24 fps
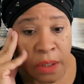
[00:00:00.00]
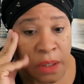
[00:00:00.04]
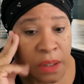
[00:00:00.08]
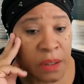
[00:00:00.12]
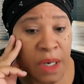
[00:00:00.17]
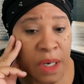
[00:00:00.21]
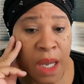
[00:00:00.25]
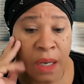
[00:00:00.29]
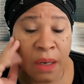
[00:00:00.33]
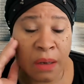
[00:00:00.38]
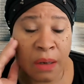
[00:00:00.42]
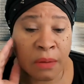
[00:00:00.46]

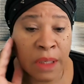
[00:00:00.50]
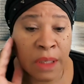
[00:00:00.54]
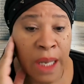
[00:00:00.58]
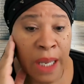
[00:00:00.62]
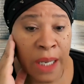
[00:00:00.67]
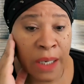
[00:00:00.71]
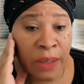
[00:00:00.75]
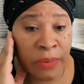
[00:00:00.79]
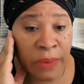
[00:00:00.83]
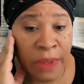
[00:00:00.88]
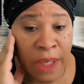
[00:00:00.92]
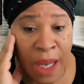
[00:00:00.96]
you're not going to
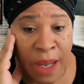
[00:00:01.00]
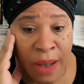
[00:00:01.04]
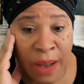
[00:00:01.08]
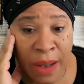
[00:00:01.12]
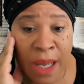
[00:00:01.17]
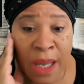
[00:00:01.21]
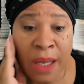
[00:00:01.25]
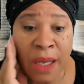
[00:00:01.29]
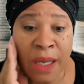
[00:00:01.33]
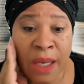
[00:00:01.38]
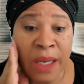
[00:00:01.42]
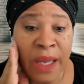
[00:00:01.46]
like what
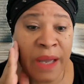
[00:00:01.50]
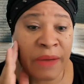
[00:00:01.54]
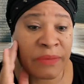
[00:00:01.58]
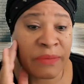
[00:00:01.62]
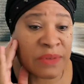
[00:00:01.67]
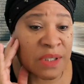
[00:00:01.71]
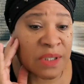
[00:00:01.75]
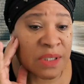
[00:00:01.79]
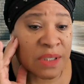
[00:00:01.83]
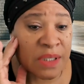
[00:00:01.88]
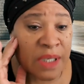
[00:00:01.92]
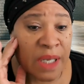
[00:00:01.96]
I have
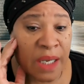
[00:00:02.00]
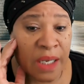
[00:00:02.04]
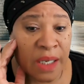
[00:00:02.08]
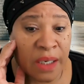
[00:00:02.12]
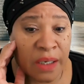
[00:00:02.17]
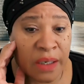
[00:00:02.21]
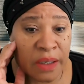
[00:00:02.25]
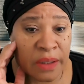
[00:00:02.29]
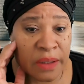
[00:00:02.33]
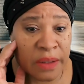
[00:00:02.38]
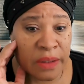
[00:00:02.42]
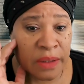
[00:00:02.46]
to say
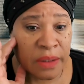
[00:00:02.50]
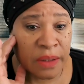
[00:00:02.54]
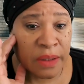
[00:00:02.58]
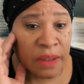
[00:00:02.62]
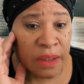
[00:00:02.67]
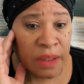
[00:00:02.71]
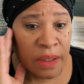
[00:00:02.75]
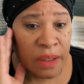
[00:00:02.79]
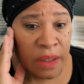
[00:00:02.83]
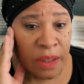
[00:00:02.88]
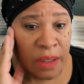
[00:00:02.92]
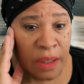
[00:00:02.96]
here.
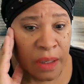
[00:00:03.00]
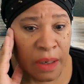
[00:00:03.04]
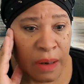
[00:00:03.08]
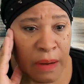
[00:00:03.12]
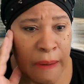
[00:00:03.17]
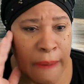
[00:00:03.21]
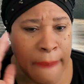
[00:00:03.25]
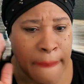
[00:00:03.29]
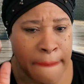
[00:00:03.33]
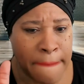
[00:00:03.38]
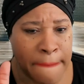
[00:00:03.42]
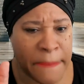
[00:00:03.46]

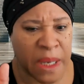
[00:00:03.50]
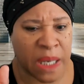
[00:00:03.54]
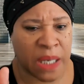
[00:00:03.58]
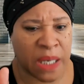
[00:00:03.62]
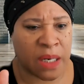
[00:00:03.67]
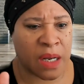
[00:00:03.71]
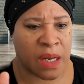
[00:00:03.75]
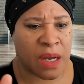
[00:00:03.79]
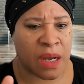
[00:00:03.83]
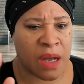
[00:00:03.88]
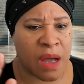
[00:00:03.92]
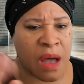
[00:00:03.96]

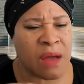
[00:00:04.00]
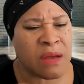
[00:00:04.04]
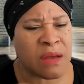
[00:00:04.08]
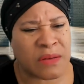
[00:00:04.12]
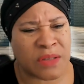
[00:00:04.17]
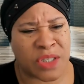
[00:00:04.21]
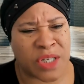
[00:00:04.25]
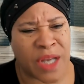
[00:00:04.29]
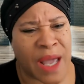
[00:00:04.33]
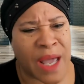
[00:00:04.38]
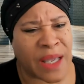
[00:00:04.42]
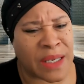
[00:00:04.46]
But
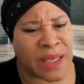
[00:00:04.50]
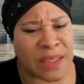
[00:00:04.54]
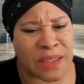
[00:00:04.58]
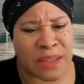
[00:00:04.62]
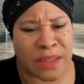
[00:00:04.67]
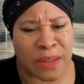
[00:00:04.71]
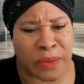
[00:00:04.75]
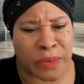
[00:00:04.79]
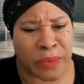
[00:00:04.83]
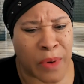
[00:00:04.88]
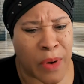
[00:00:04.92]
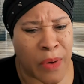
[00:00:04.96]
Uncle Jack is
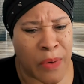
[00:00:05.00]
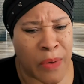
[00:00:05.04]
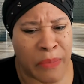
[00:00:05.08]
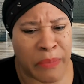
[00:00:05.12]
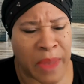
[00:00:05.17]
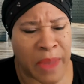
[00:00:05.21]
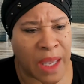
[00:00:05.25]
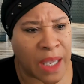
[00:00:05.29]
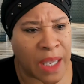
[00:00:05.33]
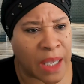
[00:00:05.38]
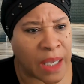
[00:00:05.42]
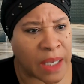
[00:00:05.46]
a grown
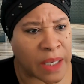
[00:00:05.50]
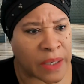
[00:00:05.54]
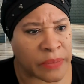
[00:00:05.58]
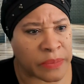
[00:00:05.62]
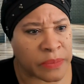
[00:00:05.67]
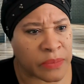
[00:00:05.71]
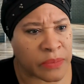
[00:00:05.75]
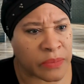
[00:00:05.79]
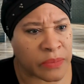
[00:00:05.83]
man.